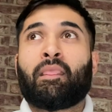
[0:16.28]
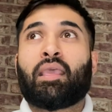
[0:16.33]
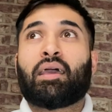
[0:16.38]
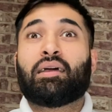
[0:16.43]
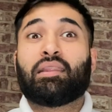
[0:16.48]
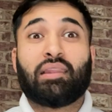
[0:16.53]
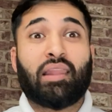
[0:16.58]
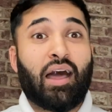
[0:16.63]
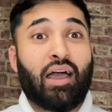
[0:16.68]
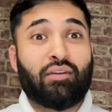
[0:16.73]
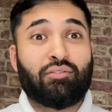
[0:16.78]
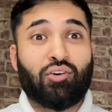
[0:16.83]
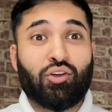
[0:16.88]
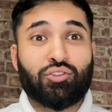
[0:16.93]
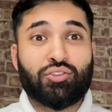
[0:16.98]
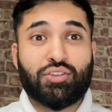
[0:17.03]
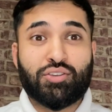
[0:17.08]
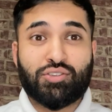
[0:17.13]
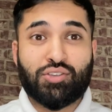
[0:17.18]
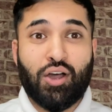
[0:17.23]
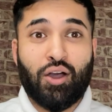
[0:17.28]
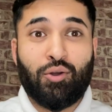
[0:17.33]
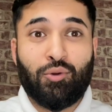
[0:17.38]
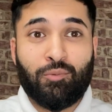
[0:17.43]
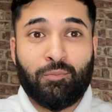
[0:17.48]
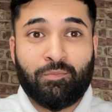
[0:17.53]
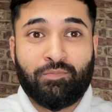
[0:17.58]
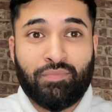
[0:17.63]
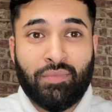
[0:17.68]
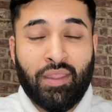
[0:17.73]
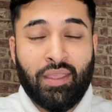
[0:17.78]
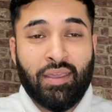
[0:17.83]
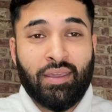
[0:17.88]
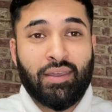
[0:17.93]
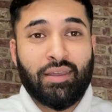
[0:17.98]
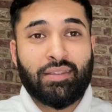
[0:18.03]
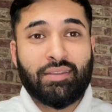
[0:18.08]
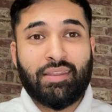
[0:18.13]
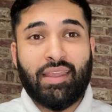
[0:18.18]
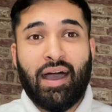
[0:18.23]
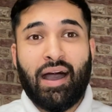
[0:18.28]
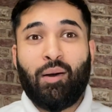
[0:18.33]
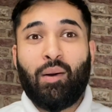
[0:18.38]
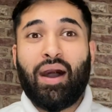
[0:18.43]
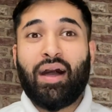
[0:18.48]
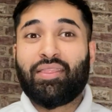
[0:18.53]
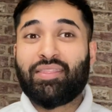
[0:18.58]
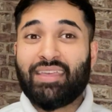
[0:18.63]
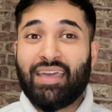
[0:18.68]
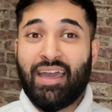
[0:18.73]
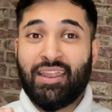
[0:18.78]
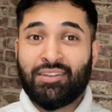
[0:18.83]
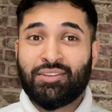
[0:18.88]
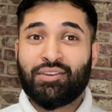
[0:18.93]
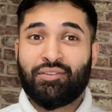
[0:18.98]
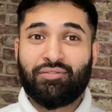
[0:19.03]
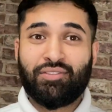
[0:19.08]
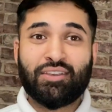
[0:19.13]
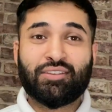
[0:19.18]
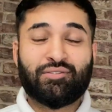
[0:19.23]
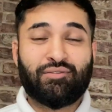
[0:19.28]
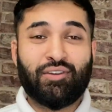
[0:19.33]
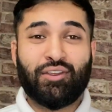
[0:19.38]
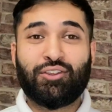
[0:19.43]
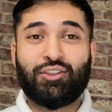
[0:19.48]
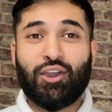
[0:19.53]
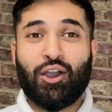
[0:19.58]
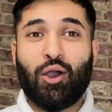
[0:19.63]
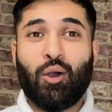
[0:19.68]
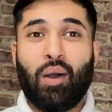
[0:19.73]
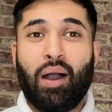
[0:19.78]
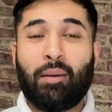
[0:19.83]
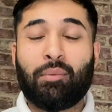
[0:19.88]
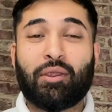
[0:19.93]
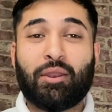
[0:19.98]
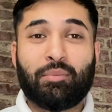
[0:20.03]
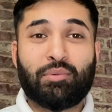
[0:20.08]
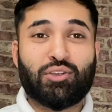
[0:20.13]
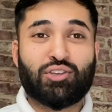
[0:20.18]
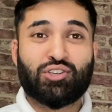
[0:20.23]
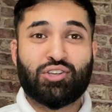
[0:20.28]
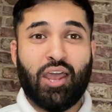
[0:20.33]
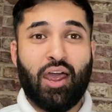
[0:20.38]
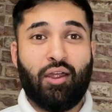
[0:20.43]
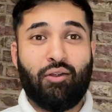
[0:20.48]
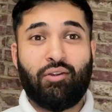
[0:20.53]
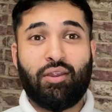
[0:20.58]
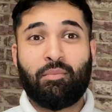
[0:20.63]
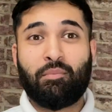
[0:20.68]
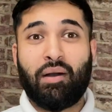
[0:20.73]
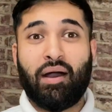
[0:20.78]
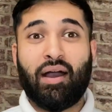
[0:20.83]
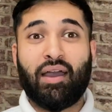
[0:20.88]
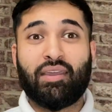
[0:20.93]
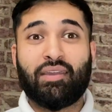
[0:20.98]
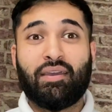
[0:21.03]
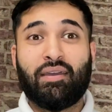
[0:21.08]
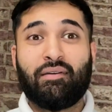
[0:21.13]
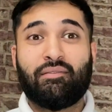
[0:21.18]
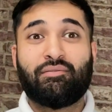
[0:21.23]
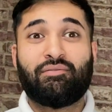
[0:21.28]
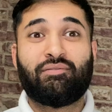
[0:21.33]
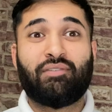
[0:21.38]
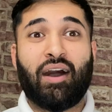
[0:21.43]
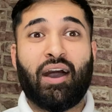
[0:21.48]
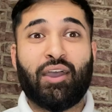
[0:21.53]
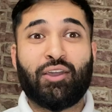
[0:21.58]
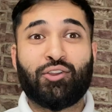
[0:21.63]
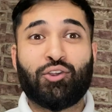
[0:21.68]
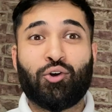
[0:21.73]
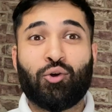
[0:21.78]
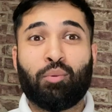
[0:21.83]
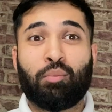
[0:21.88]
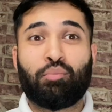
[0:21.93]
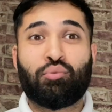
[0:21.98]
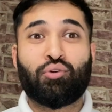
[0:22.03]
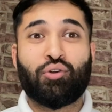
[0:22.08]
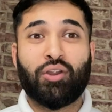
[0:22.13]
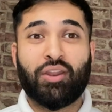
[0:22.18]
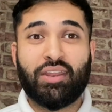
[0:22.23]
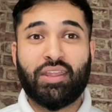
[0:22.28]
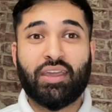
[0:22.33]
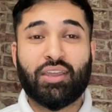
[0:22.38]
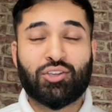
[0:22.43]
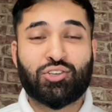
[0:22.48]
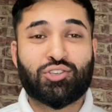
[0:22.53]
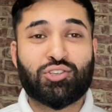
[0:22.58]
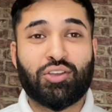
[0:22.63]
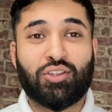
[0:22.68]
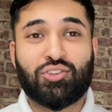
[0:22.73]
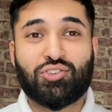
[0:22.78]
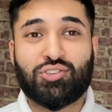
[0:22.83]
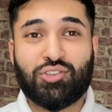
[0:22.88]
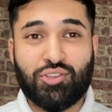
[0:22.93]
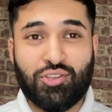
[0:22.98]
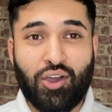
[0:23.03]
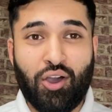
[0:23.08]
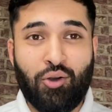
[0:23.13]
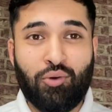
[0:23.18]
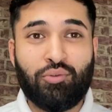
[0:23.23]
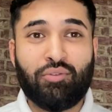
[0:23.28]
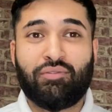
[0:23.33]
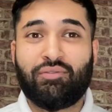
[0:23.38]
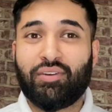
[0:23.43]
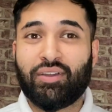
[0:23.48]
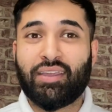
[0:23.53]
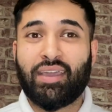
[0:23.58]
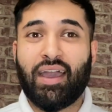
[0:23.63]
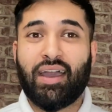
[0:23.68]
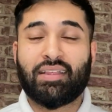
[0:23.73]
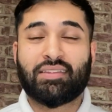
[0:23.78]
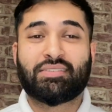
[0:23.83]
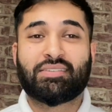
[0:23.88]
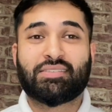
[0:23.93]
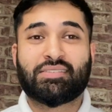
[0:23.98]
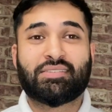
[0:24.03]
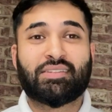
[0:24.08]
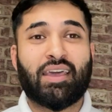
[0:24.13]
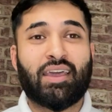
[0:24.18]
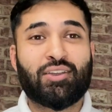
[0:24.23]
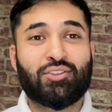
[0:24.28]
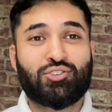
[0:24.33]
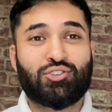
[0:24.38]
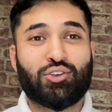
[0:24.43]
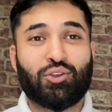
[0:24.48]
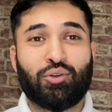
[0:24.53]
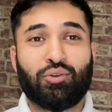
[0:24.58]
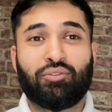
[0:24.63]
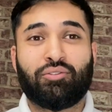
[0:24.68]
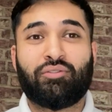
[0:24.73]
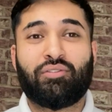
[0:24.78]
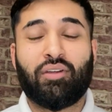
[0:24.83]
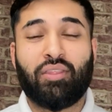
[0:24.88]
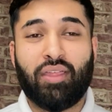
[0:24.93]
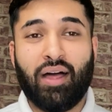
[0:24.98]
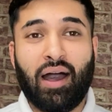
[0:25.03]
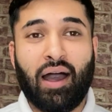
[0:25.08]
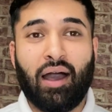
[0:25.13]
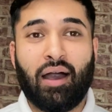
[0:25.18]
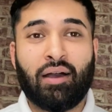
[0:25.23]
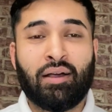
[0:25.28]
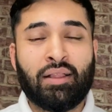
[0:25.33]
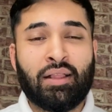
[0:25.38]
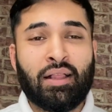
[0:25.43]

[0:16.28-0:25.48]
live on DAZN. Now at the end of this video I'm going to be sharing my final prediction, so don't forget to stay tuned for that.